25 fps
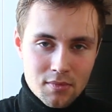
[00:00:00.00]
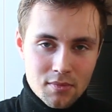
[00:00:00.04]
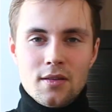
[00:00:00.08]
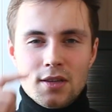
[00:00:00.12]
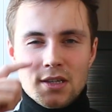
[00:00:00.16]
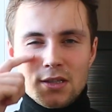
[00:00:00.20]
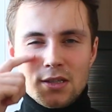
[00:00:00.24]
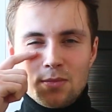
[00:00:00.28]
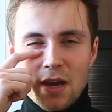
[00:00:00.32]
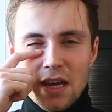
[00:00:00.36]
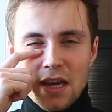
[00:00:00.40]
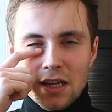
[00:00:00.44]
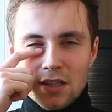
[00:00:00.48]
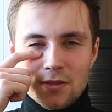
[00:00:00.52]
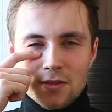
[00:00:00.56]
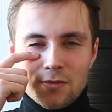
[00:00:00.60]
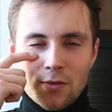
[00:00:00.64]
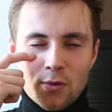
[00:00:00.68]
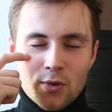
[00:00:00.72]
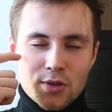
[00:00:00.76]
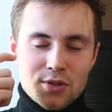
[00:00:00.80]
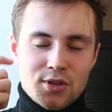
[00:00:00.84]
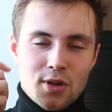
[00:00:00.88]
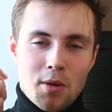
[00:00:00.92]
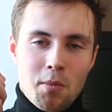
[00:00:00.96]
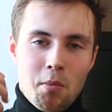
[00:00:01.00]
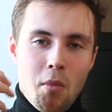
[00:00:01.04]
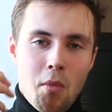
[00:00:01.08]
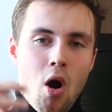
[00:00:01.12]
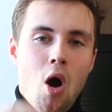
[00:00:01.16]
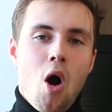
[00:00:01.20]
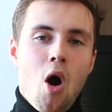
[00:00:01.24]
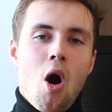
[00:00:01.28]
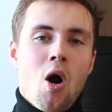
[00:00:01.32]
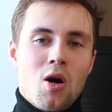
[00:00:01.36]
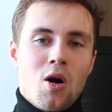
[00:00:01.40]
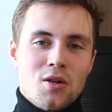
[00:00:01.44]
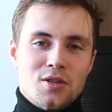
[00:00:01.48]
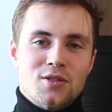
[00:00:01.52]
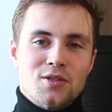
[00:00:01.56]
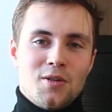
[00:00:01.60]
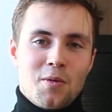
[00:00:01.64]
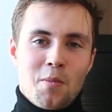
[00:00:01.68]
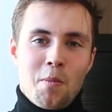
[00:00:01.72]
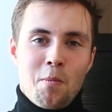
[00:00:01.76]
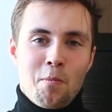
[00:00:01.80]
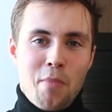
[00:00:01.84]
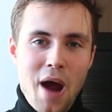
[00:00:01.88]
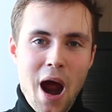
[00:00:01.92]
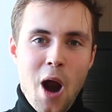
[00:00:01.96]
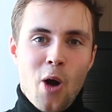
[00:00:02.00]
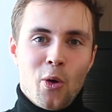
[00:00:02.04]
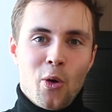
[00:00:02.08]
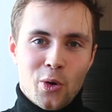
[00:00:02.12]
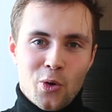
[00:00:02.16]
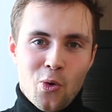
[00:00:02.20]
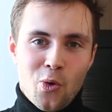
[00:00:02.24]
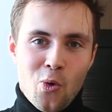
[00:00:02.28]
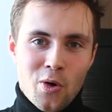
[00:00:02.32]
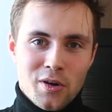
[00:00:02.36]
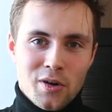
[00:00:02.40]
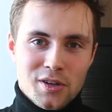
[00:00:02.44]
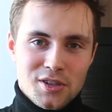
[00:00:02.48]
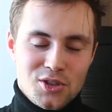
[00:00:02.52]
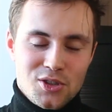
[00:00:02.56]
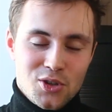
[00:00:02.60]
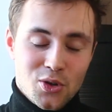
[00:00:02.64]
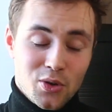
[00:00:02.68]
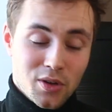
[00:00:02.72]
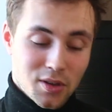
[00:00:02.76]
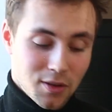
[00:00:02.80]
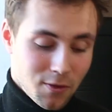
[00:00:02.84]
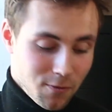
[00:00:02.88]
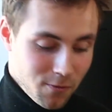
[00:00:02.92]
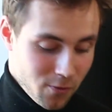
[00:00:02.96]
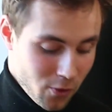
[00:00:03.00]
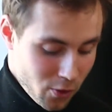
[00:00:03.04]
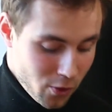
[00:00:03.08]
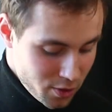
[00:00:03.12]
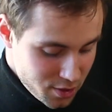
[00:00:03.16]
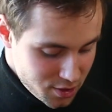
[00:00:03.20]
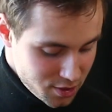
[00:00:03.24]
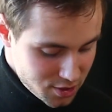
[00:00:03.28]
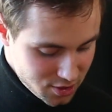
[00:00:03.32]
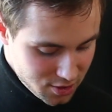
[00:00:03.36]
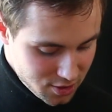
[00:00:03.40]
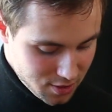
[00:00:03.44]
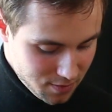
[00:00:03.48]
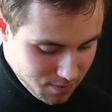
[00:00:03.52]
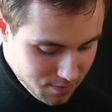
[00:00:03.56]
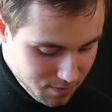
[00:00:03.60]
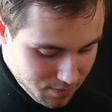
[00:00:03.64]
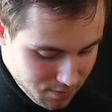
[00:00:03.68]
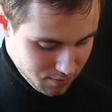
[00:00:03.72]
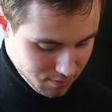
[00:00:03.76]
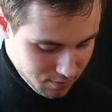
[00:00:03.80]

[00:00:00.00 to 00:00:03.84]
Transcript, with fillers: This makes for some awesome power chords during the verse.